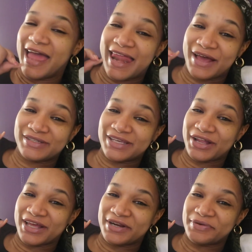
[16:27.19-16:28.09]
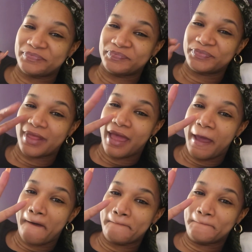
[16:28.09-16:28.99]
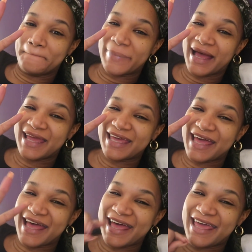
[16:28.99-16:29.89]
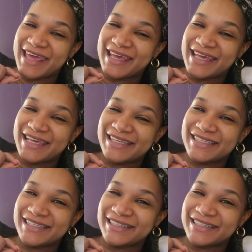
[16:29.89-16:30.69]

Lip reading: And I'll see y'all later. Bye, guys.